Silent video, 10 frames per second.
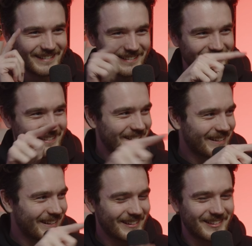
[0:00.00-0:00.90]
Looking at you
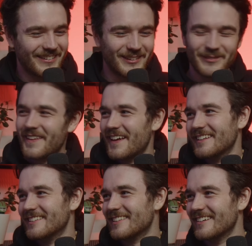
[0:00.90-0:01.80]
guys, there is one that
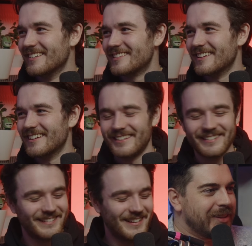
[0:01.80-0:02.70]
is though. yeah. So
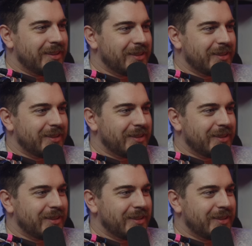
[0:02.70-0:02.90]
yeah.